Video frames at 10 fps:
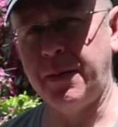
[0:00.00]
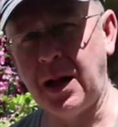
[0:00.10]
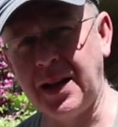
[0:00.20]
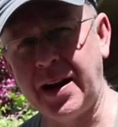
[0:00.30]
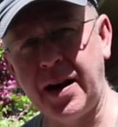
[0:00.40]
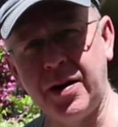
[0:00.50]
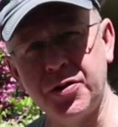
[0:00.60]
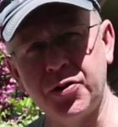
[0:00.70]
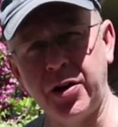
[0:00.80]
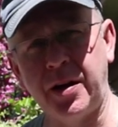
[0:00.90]
that a lot of
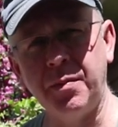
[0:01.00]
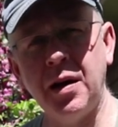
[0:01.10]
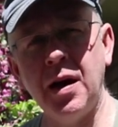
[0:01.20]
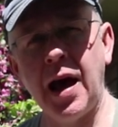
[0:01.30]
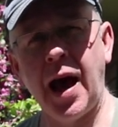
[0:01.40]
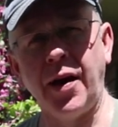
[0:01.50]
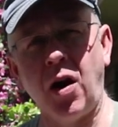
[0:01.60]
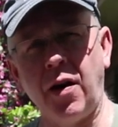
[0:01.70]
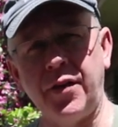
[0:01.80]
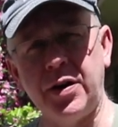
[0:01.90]
Airstream and
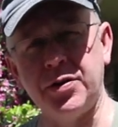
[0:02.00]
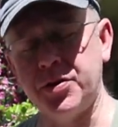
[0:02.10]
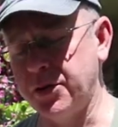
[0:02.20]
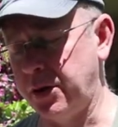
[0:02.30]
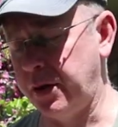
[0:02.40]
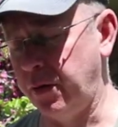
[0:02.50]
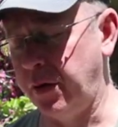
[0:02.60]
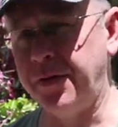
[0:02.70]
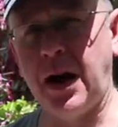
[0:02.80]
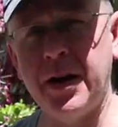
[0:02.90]
RVers use on their
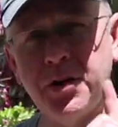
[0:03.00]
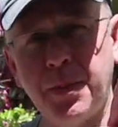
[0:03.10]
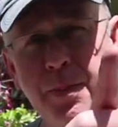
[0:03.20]
roof. Now here's an